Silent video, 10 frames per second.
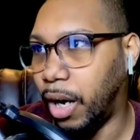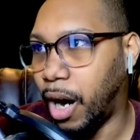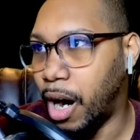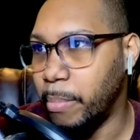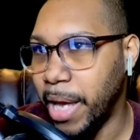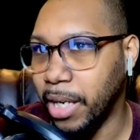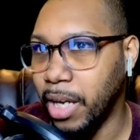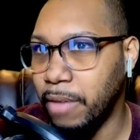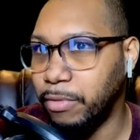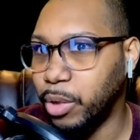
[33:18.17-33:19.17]
Mana
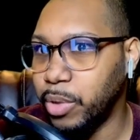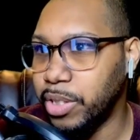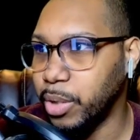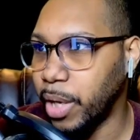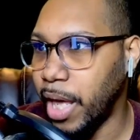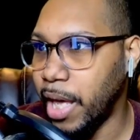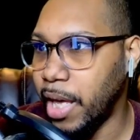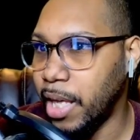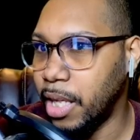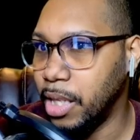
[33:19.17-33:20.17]
Confluence, okay.